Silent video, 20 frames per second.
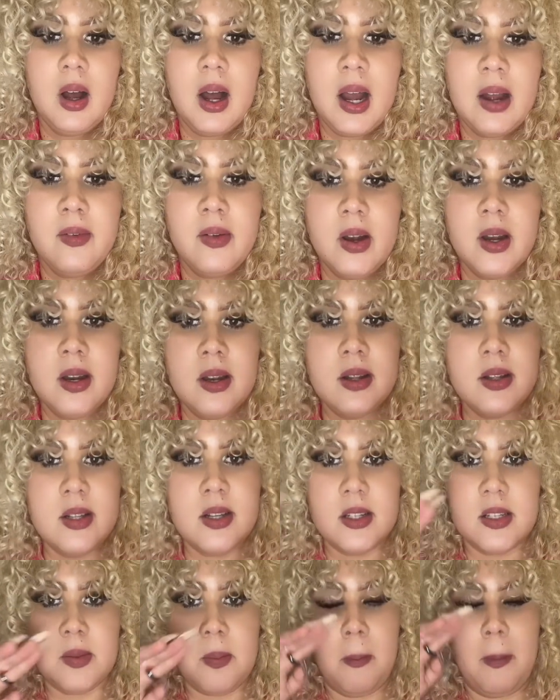I really need
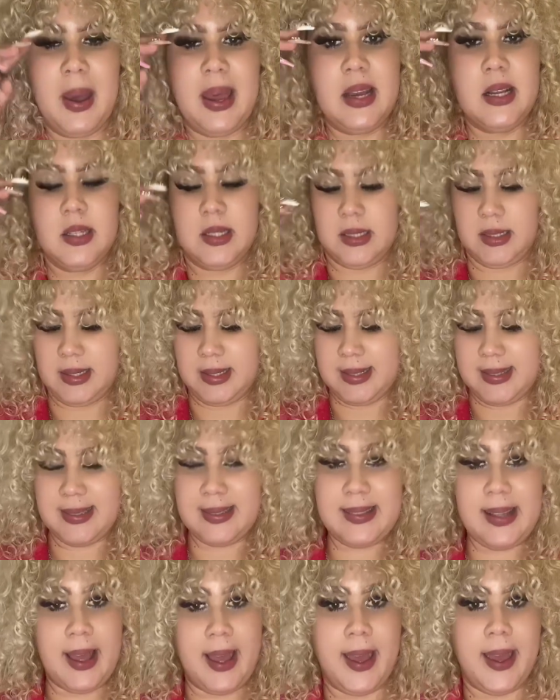this mic to
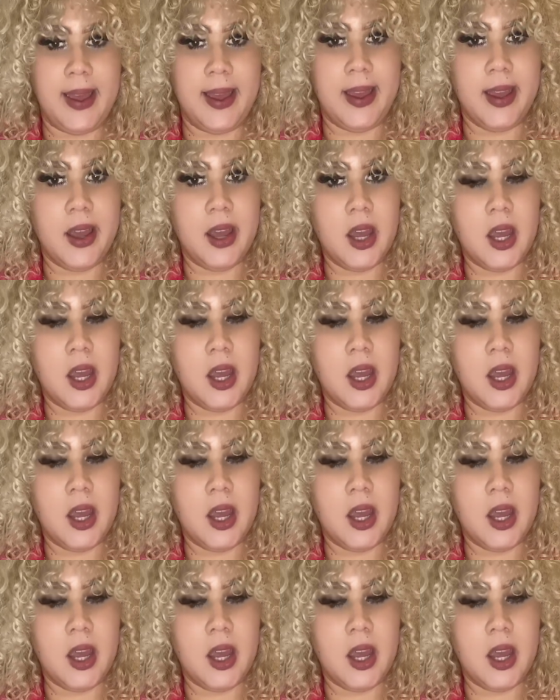stay.